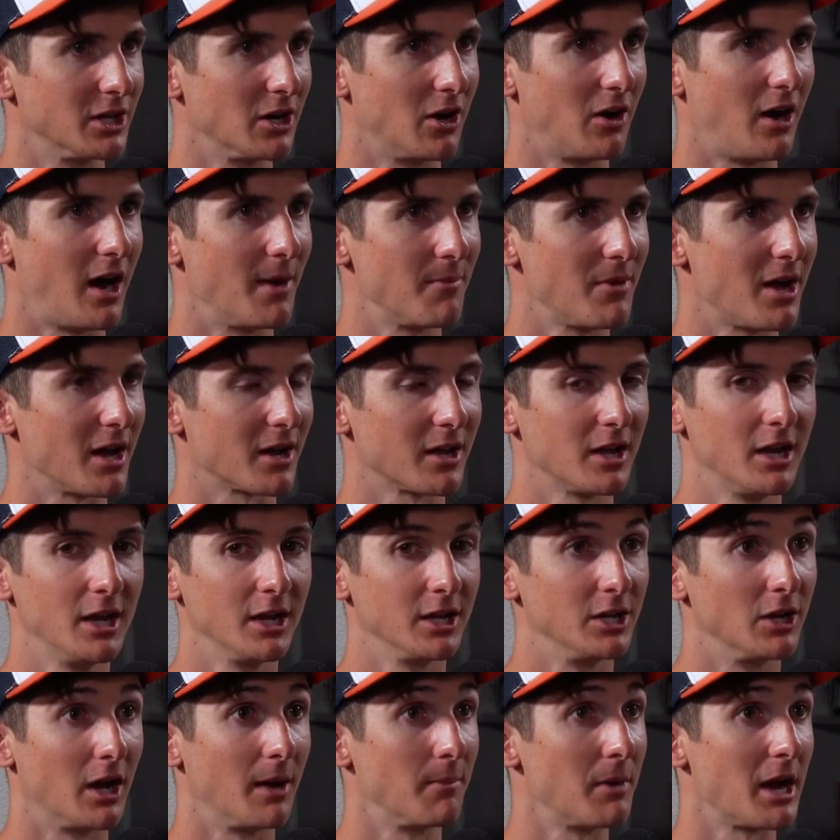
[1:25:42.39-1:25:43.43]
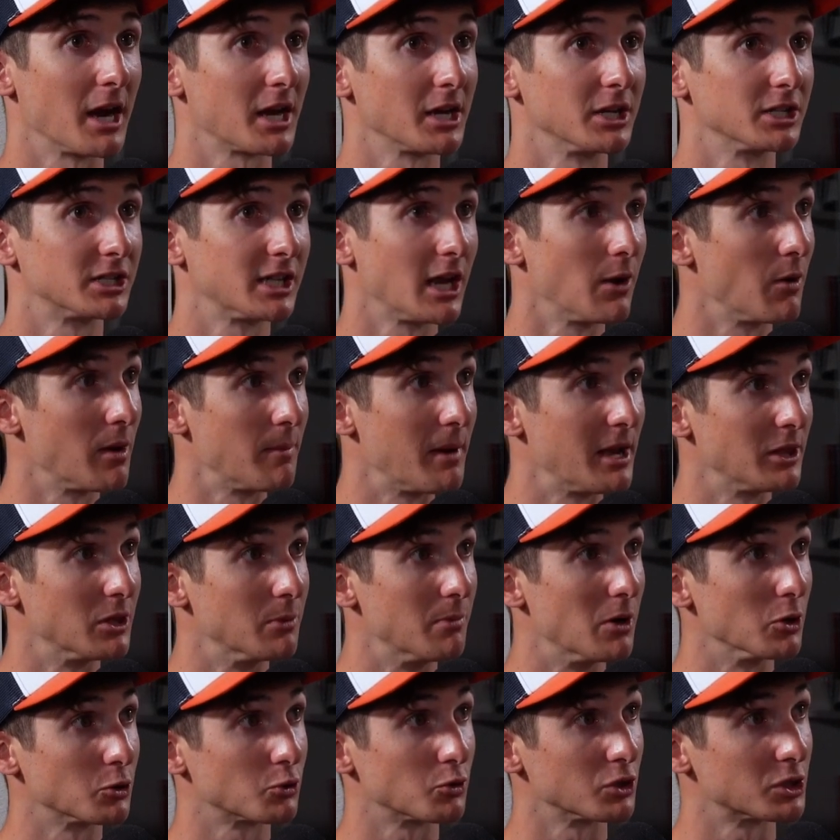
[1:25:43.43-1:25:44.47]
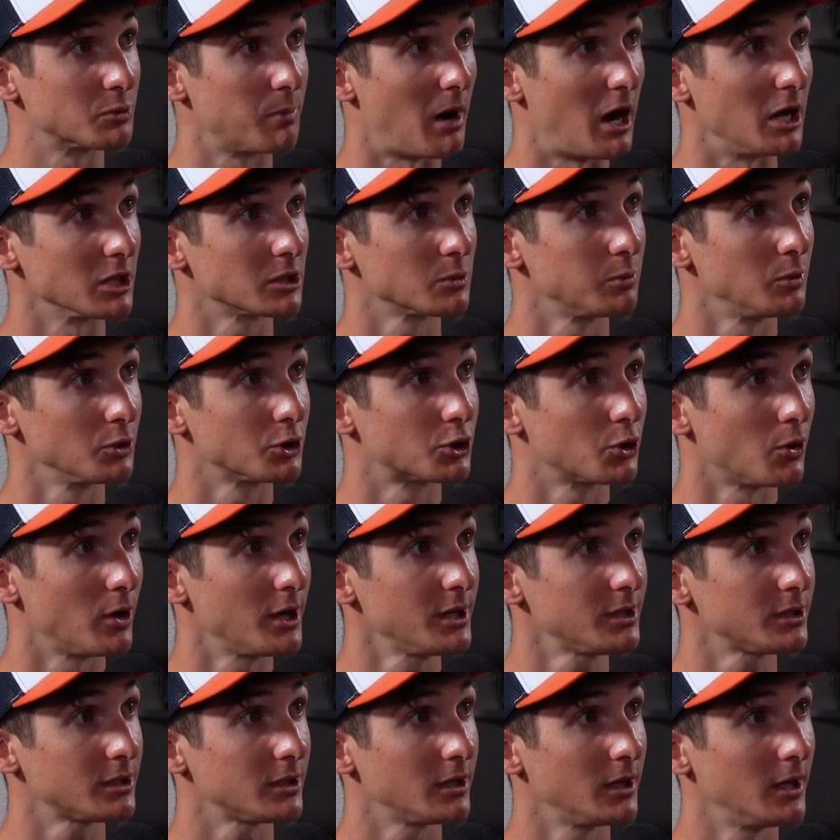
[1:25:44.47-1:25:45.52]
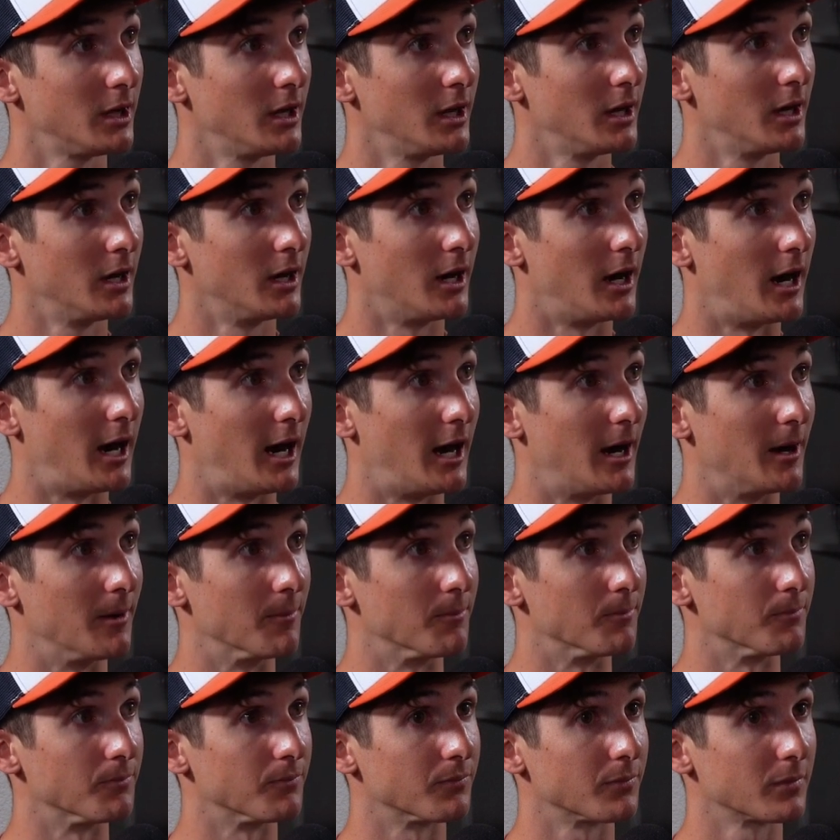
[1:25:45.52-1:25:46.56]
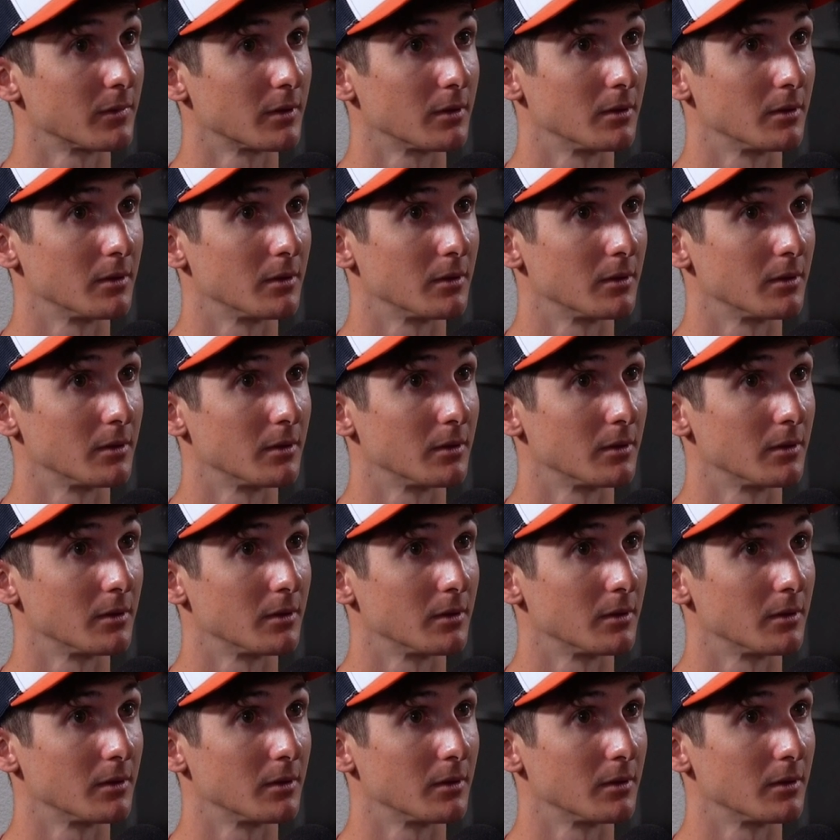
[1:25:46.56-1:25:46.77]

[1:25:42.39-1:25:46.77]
You know, I'm not going to say we made the most responsible choice, or